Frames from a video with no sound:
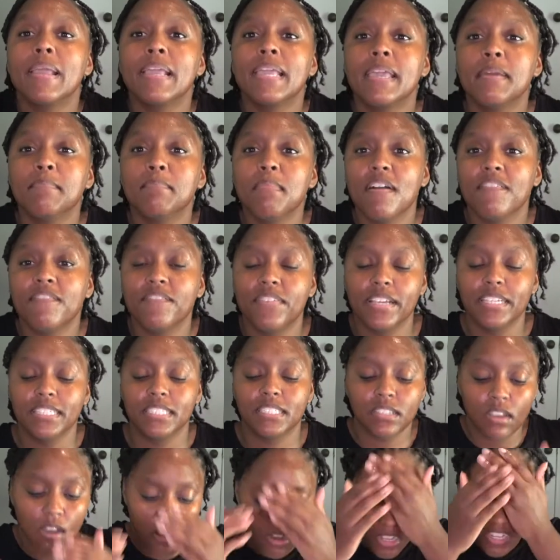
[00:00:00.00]
Get my
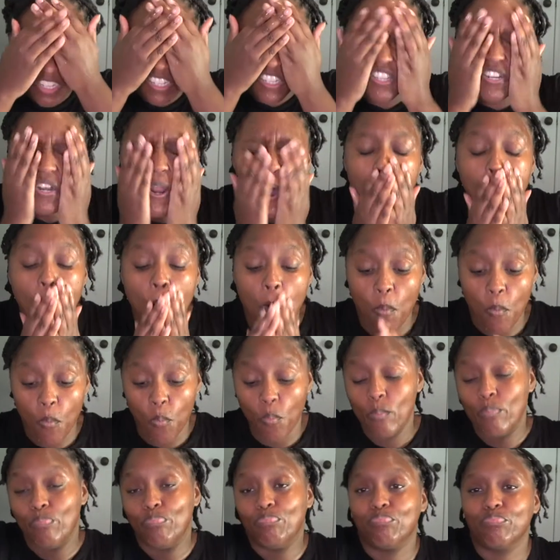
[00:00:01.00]
face all, you know,
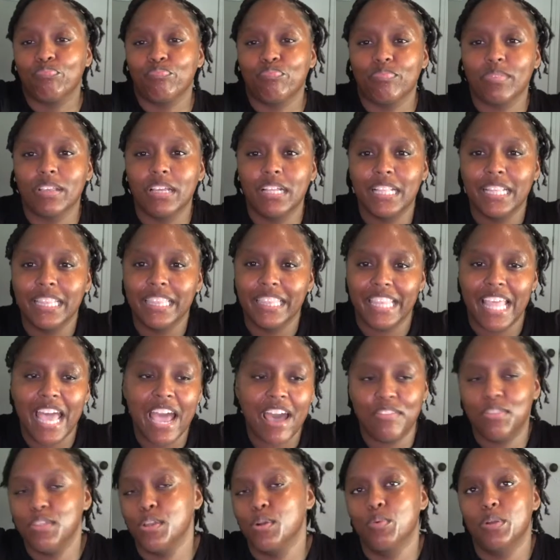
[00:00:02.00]

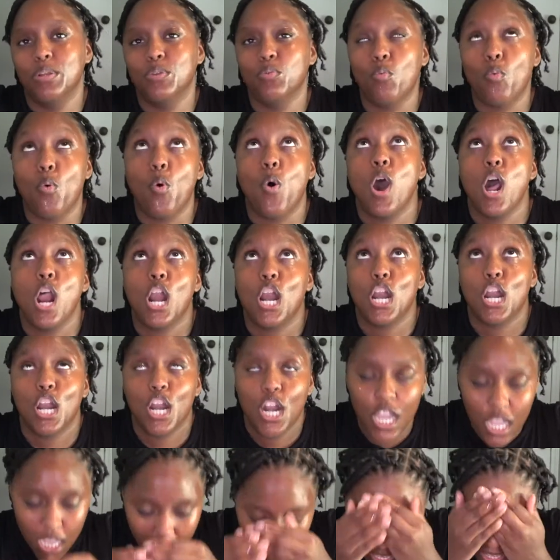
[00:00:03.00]
lathered with
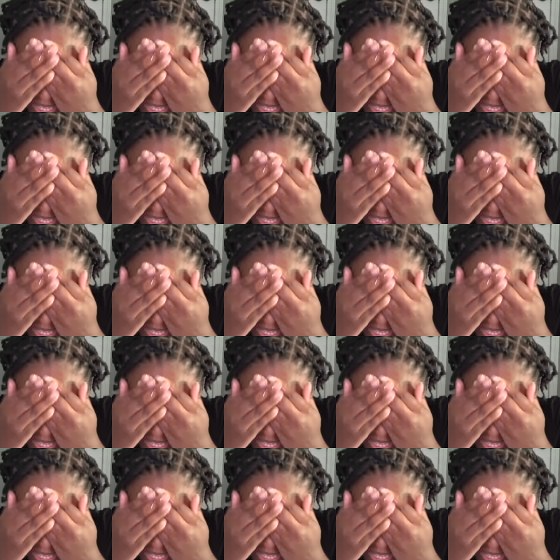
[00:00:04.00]
water.